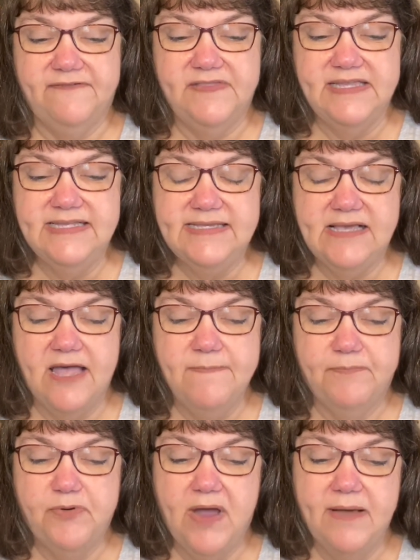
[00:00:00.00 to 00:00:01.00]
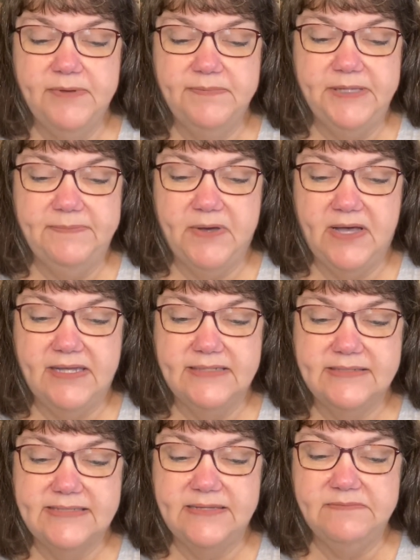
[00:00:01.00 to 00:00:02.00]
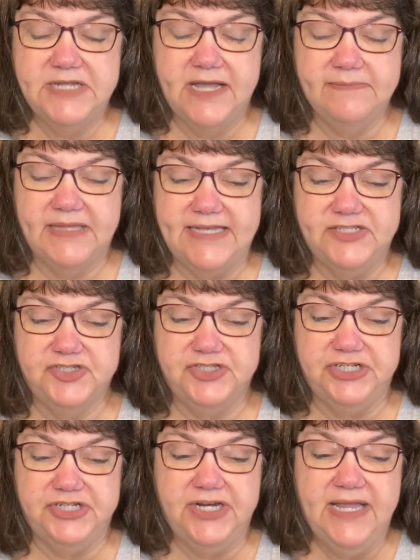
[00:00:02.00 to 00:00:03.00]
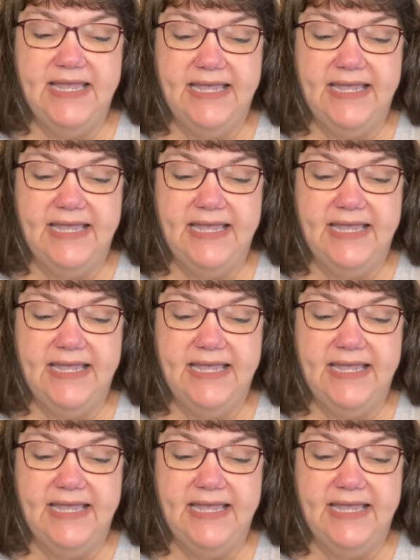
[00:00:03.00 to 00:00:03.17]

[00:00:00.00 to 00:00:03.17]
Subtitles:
This I probably bought sometime last year,